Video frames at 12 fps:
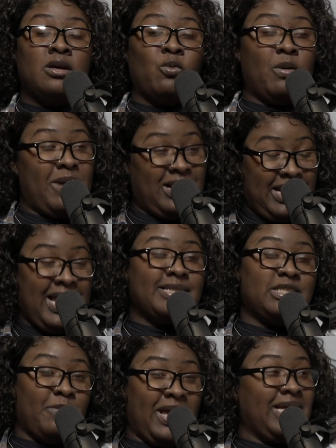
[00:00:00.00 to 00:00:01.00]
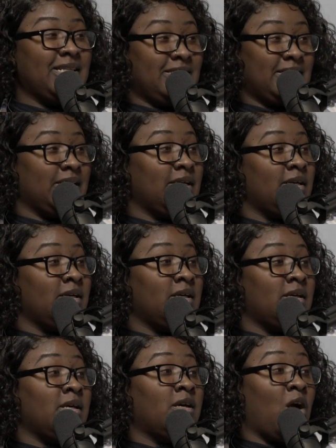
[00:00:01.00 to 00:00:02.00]
with my dance exactly. mates
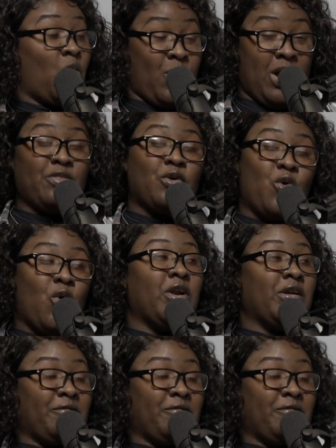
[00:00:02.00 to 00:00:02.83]
around the corner